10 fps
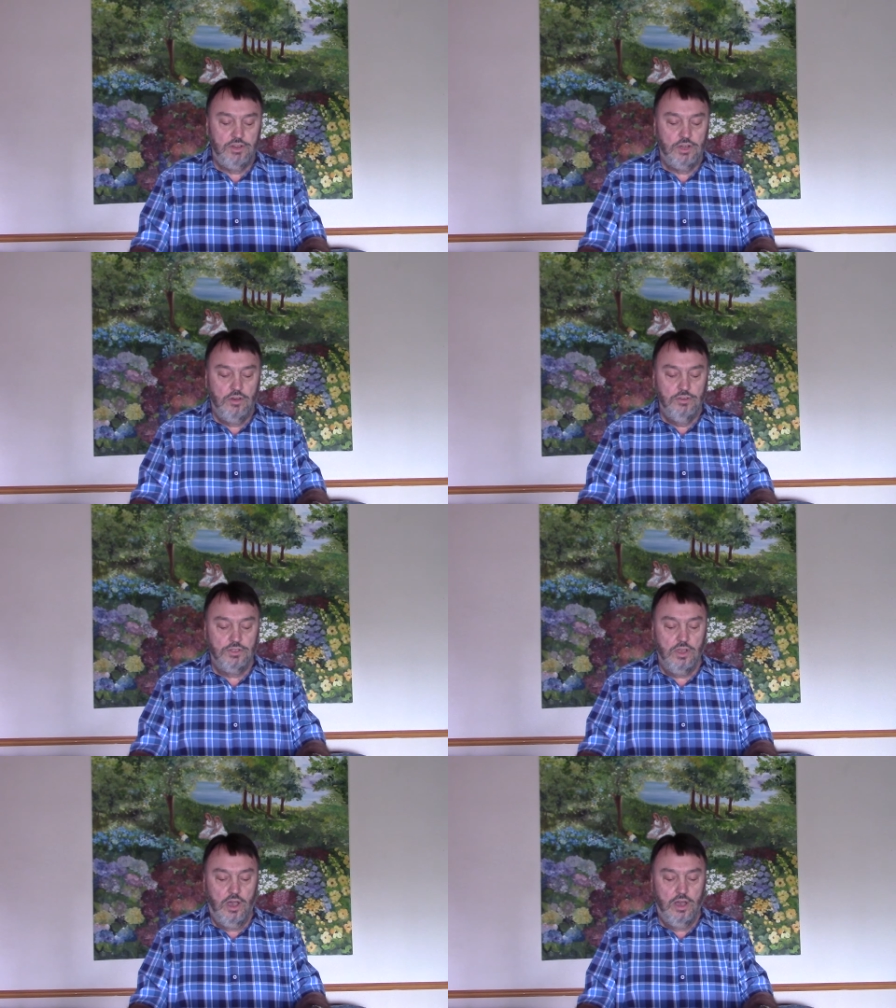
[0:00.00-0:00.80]
knows
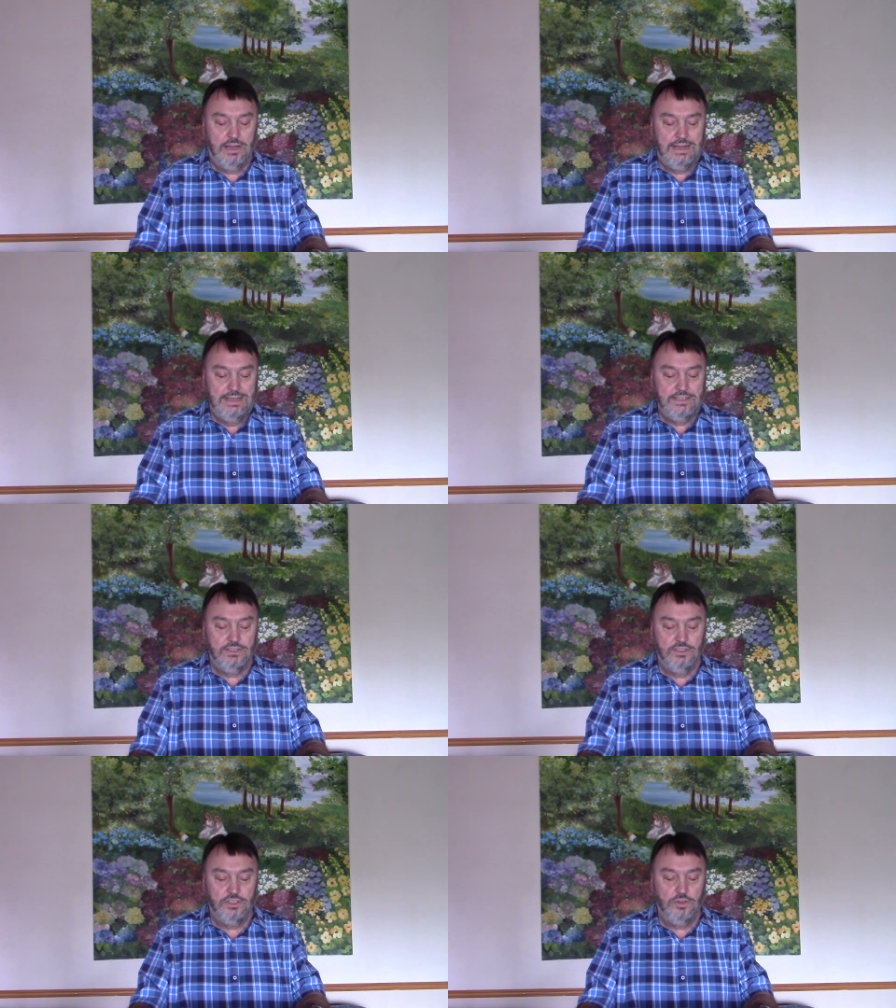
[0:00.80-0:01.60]
God
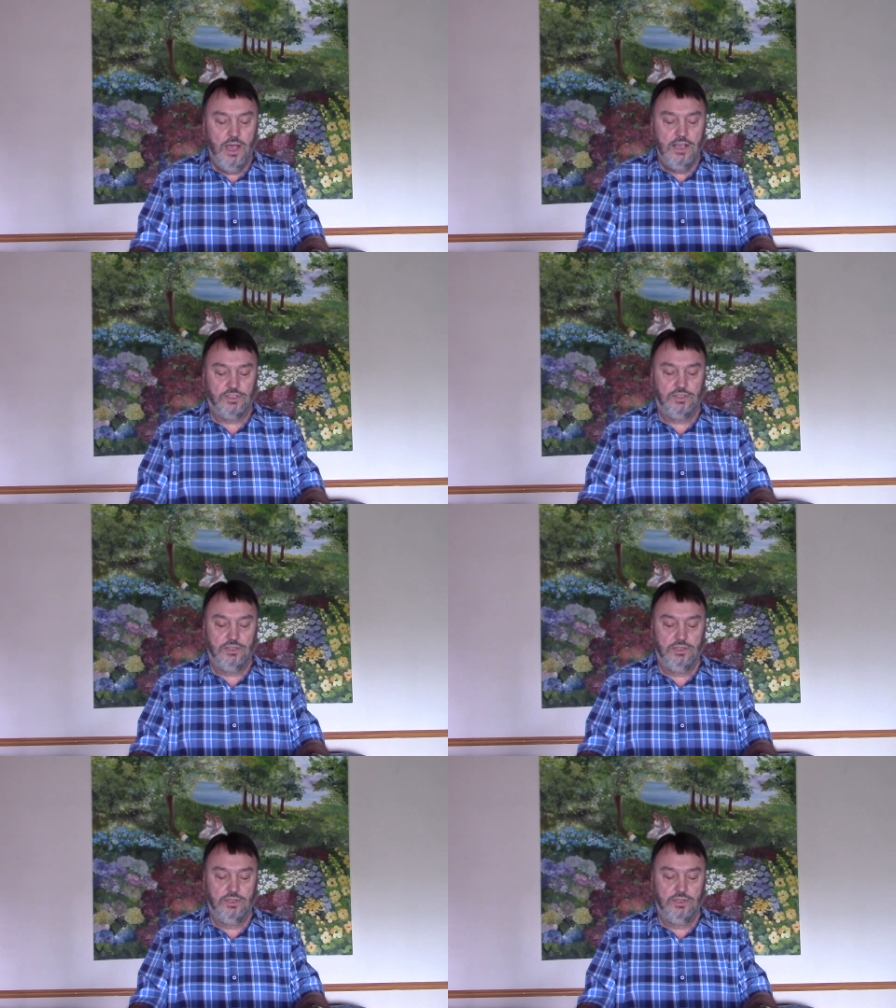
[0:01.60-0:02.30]
listens to us,